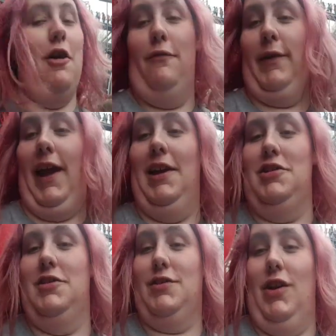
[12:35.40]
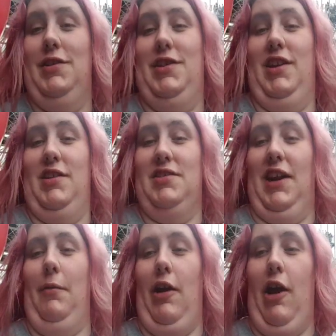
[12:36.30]
on them notifications, guys, so
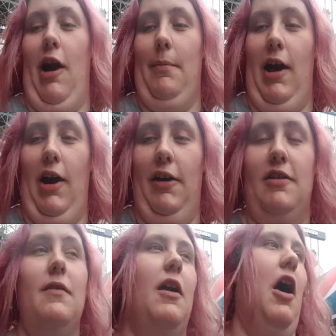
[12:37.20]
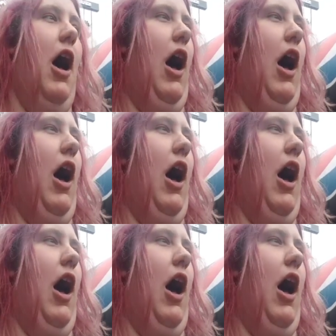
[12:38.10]
you can see when I upload.